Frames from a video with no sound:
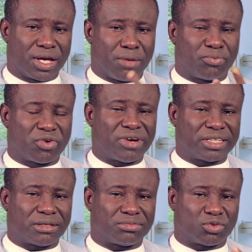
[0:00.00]
In
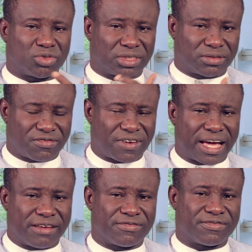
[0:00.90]
Proverbs chapter
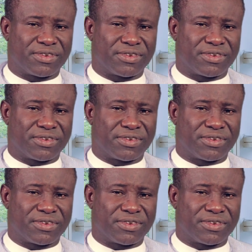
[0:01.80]
25,